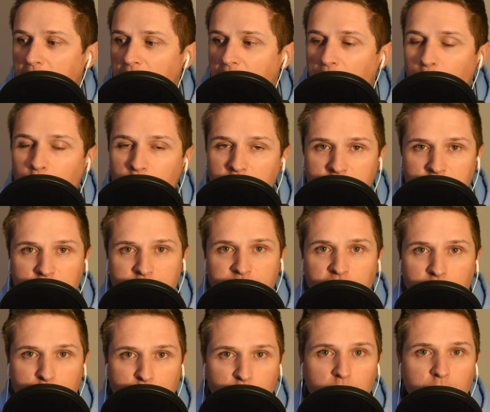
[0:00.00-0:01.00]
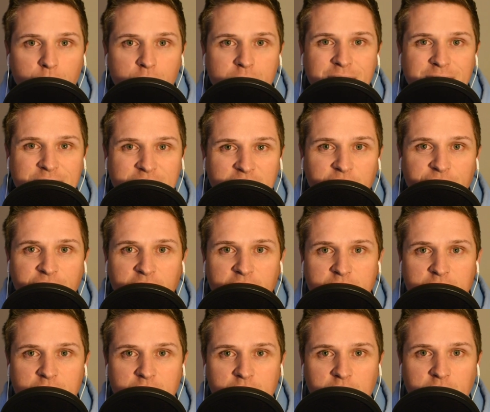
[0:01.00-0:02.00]
I want to flip it over to
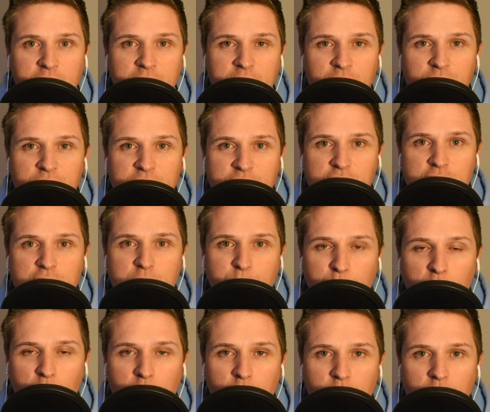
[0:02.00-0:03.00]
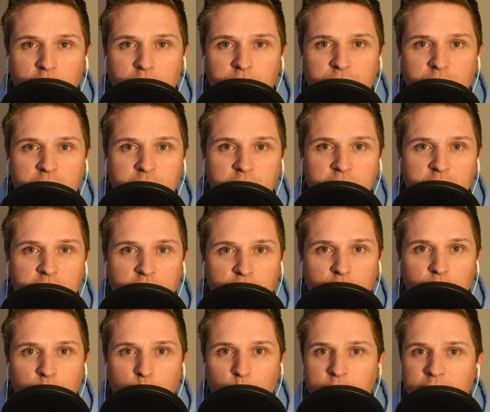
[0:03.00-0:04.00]
defenses, Landon. This is the part of the
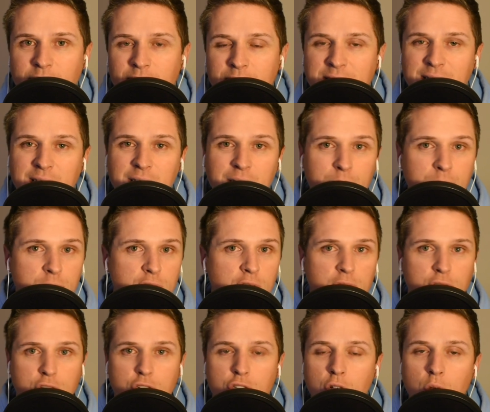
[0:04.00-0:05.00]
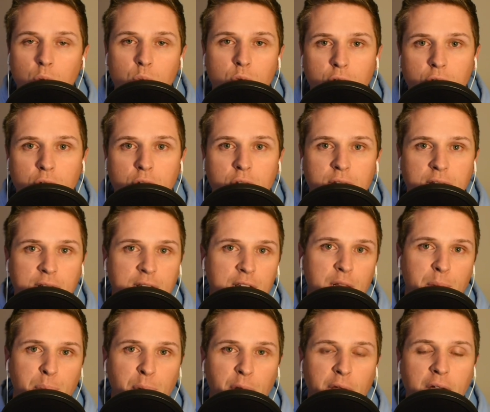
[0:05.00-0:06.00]
year where teams are so good into
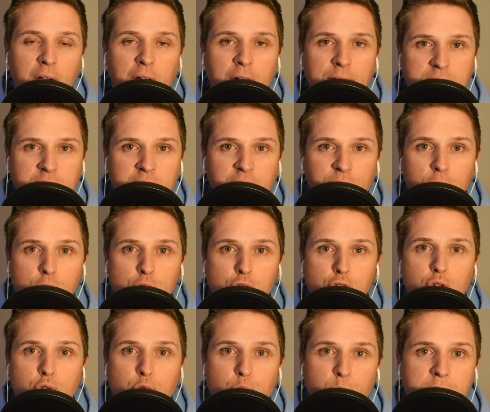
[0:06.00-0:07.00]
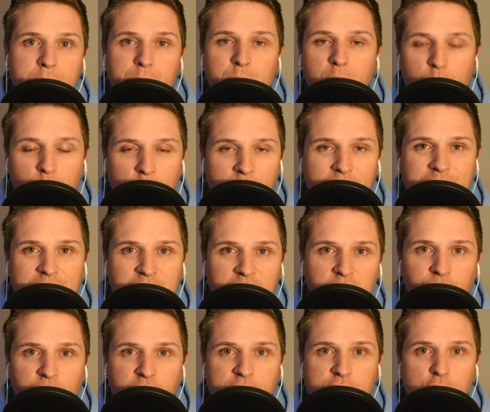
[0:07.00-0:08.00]
the playoffs, and if you stream the right
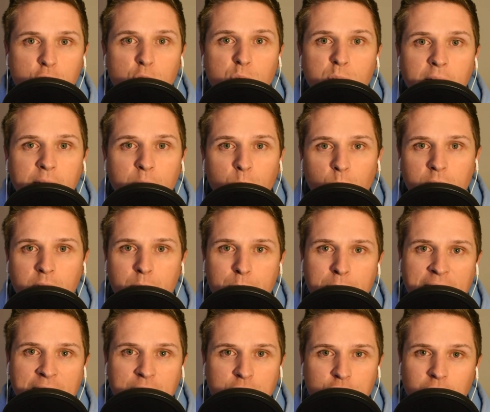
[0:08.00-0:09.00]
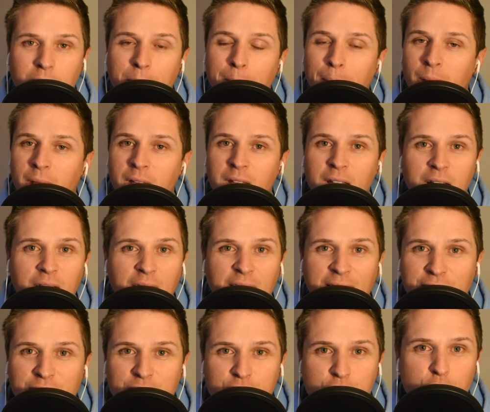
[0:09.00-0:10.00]
defense, you might win a matchup. I
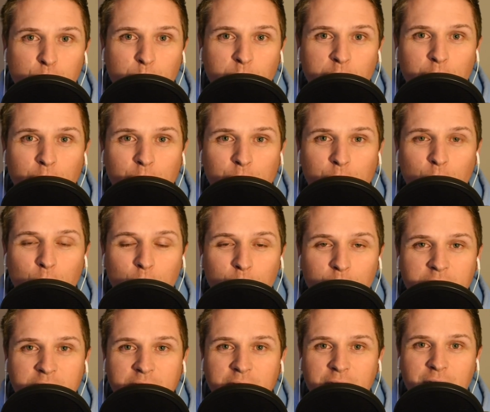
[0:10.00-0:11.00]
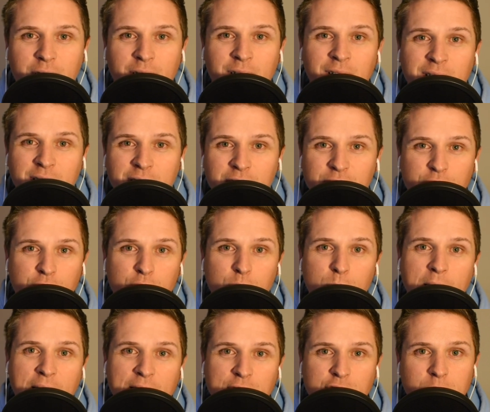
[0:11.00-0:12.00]
got to toot my own horn here. In 2
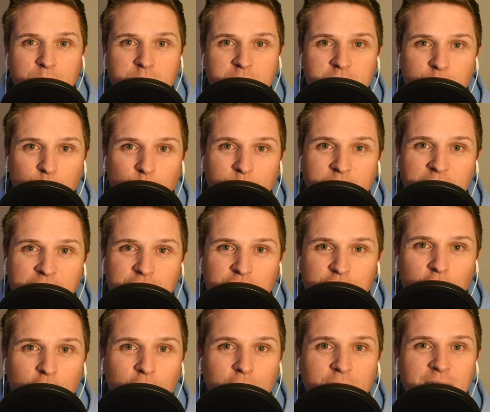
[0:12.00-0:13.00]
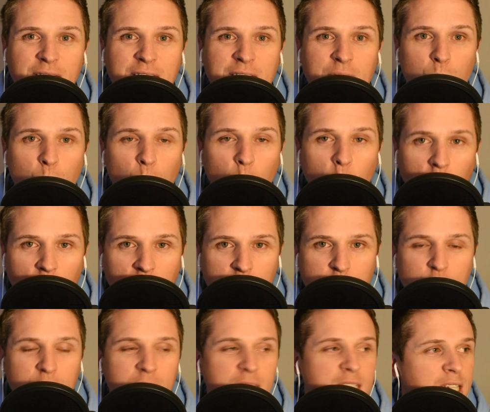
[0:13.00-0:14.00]
matchups this week, I started the
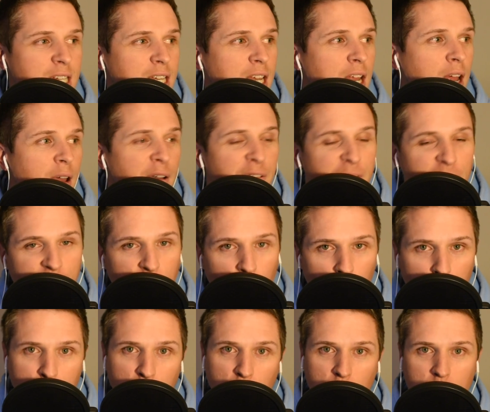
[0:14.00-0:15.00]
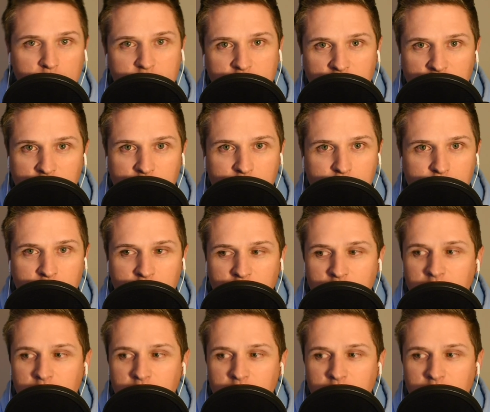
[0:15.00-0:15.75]
Washington football team.